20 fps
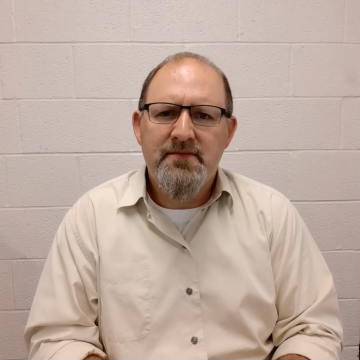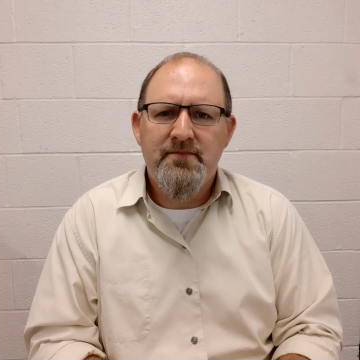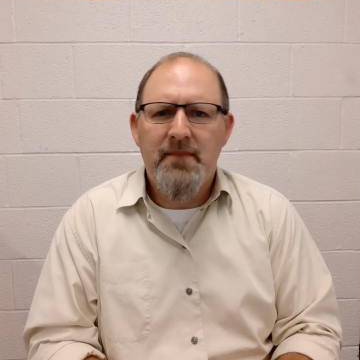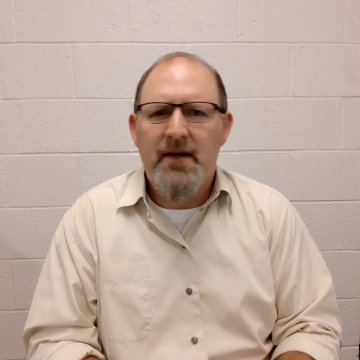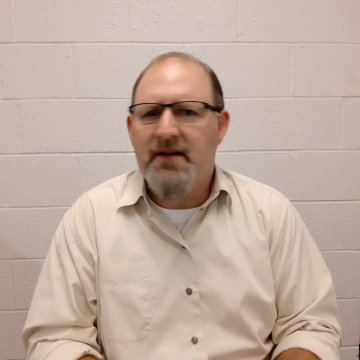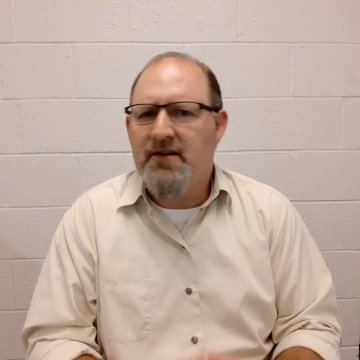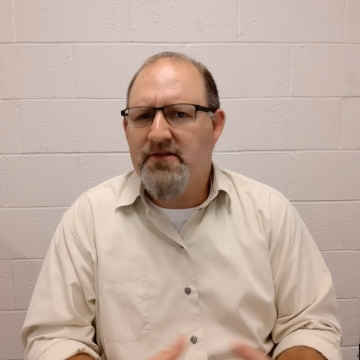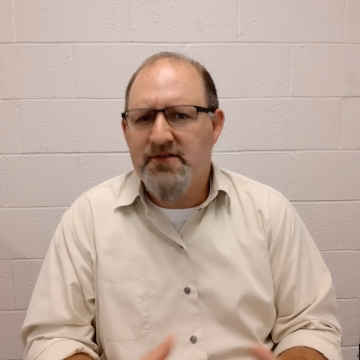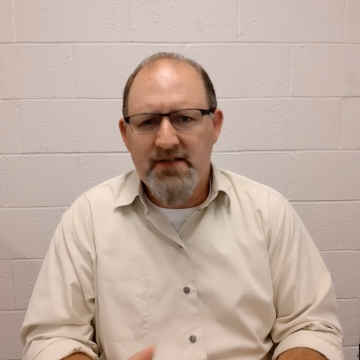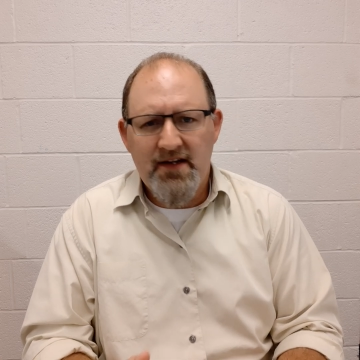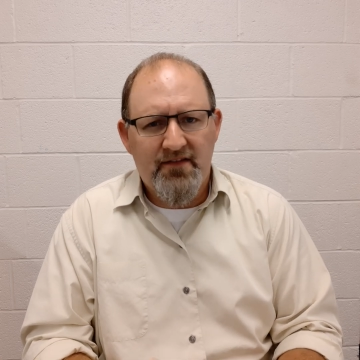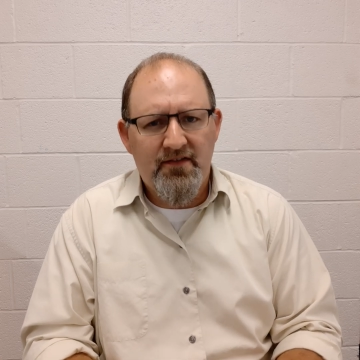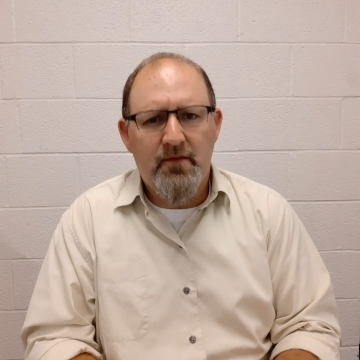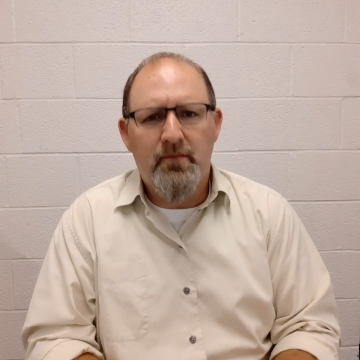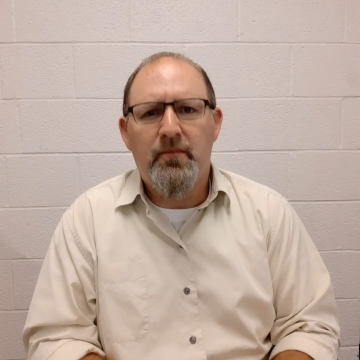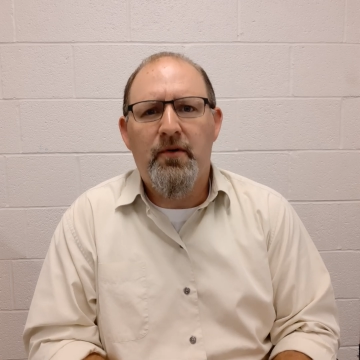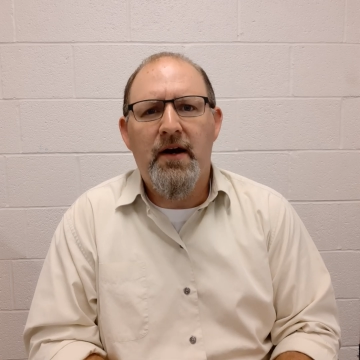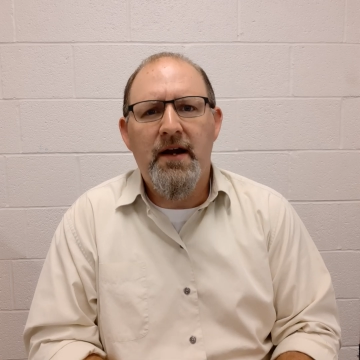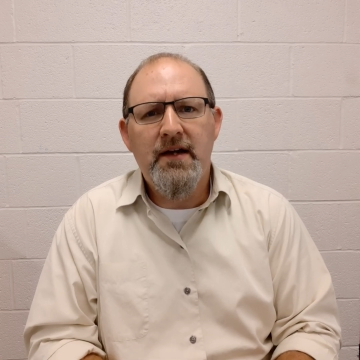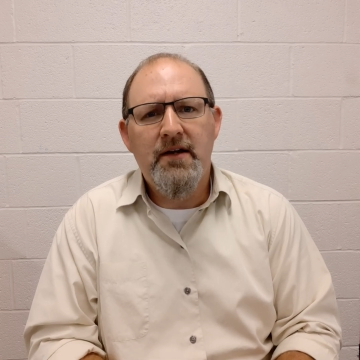make yourself a
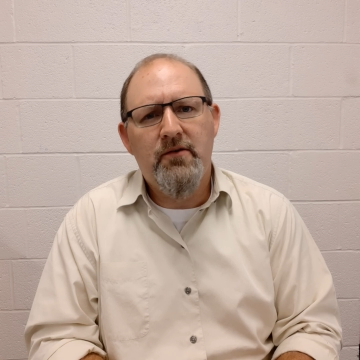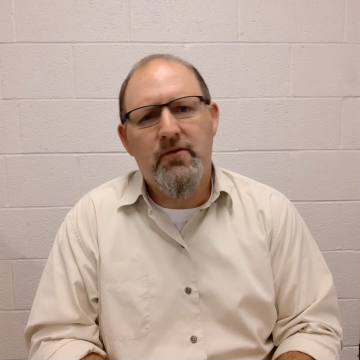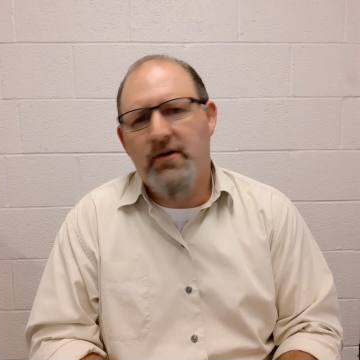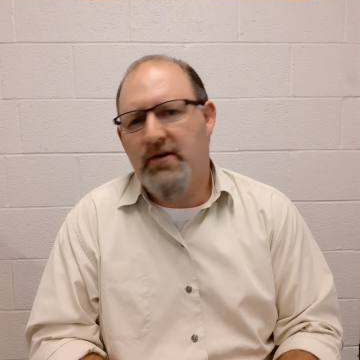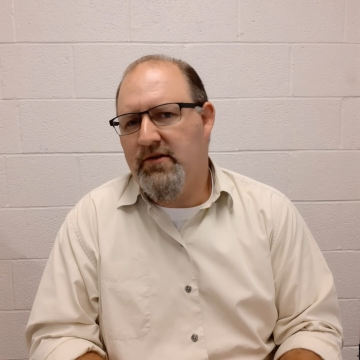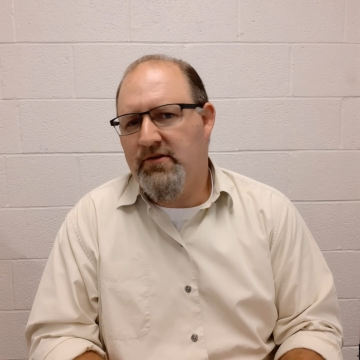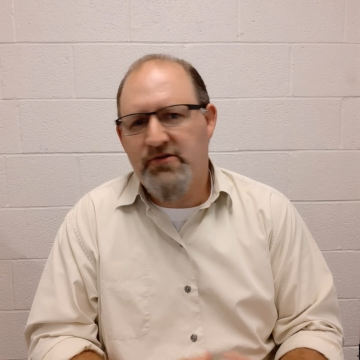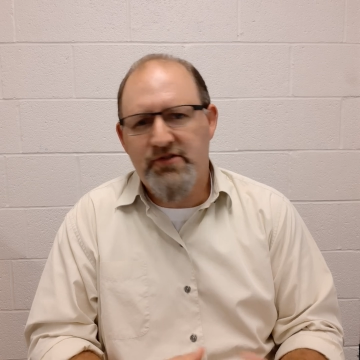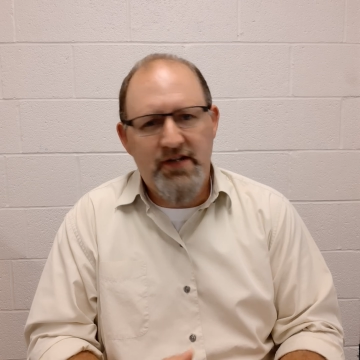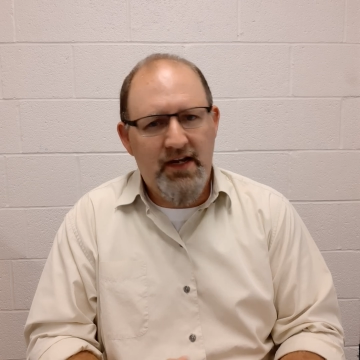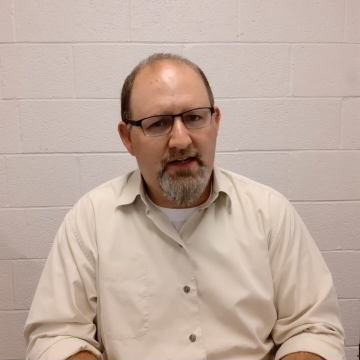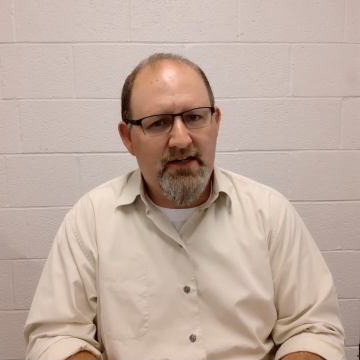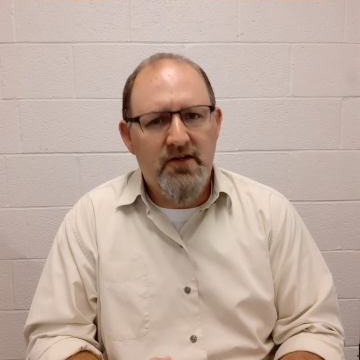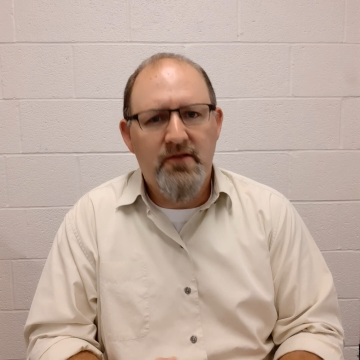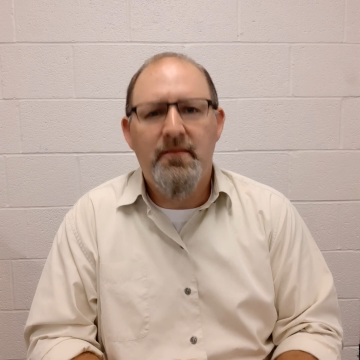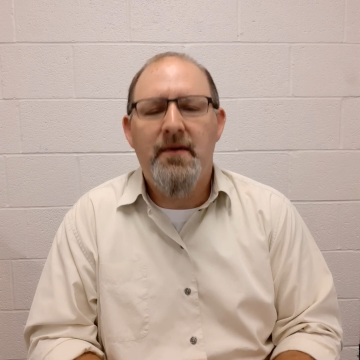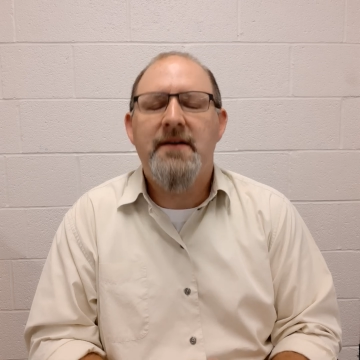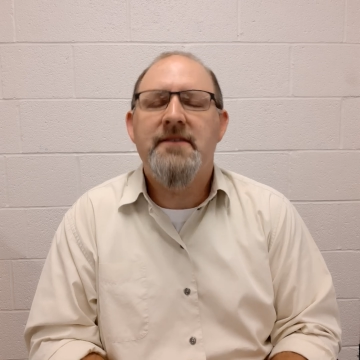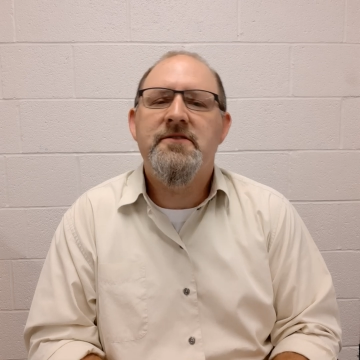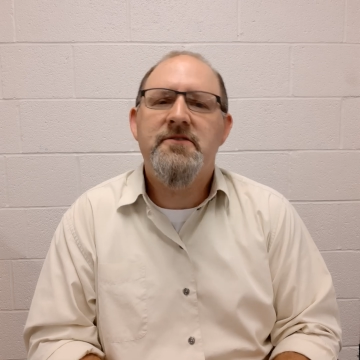break where you check
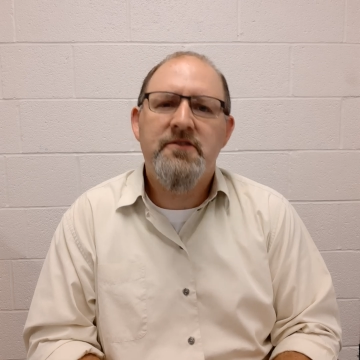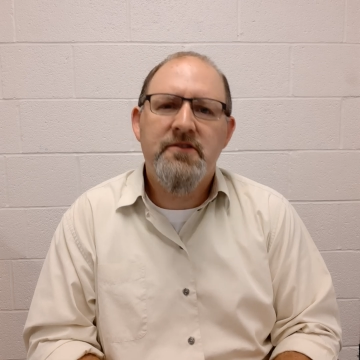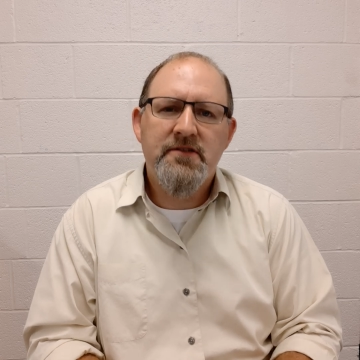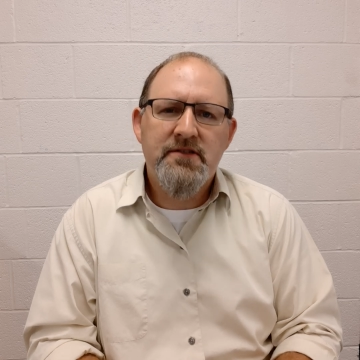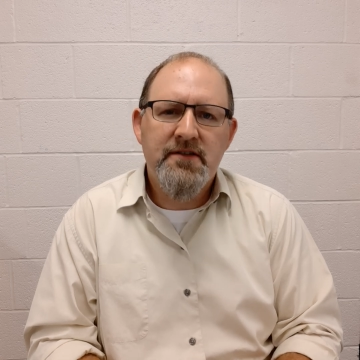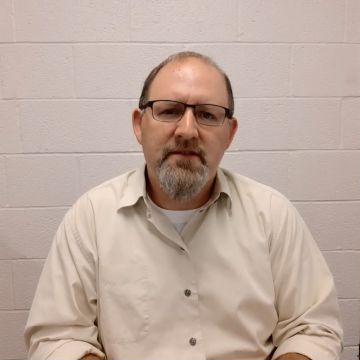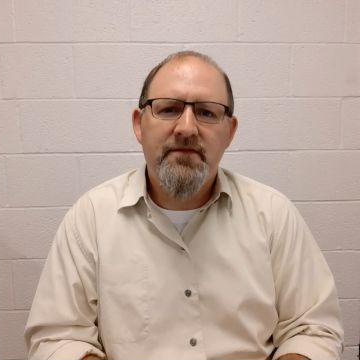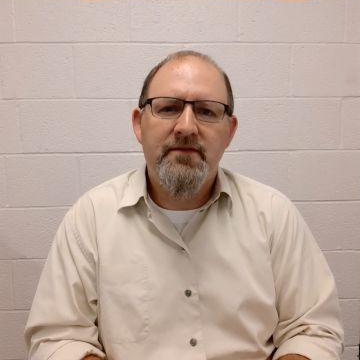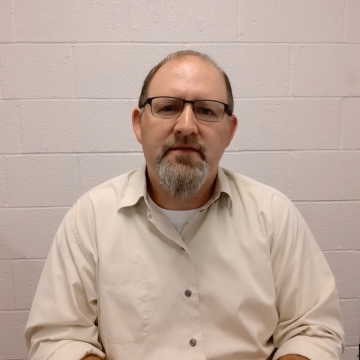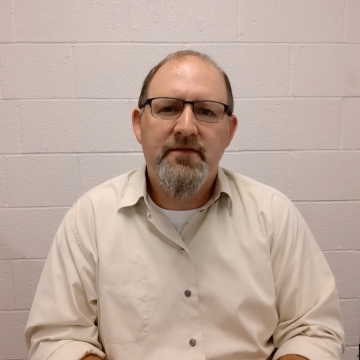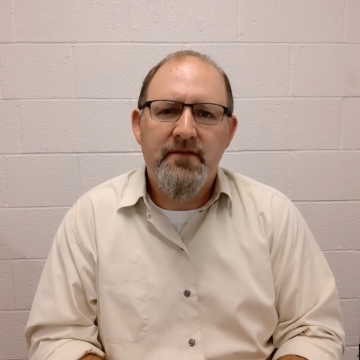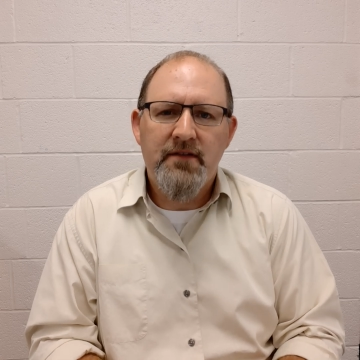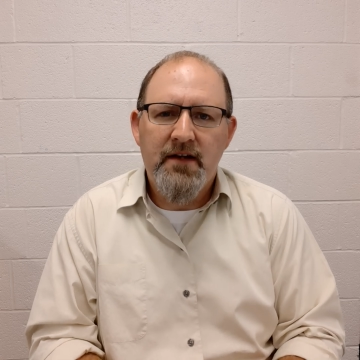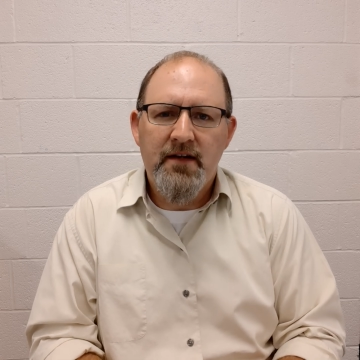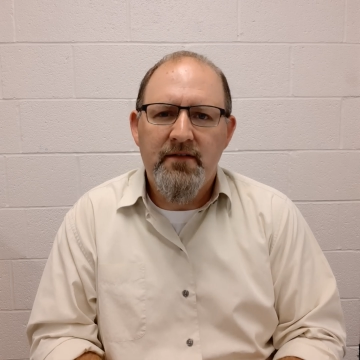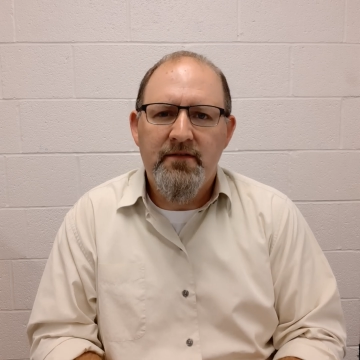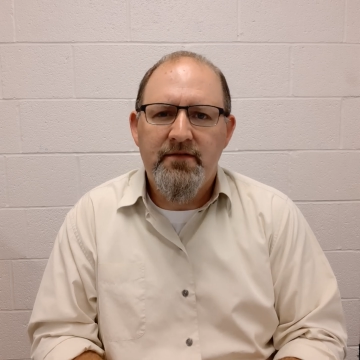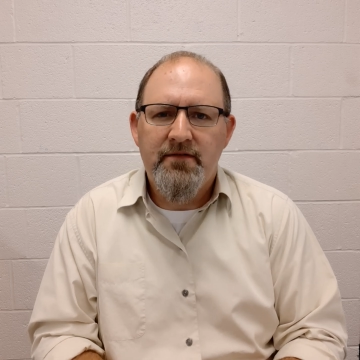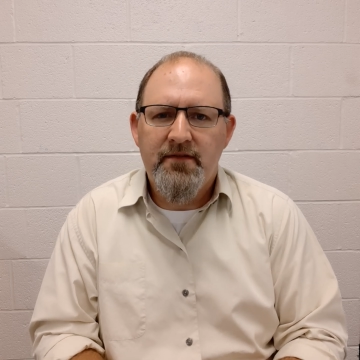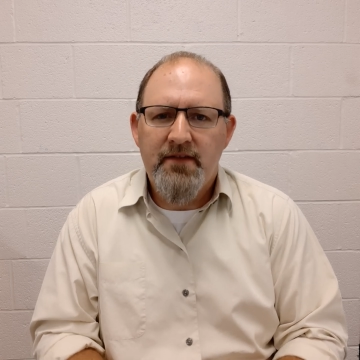your messages
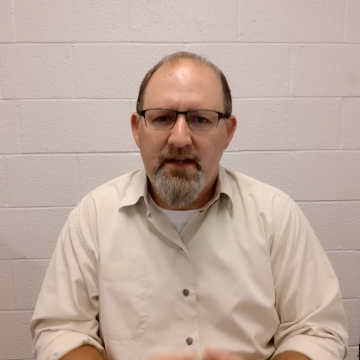if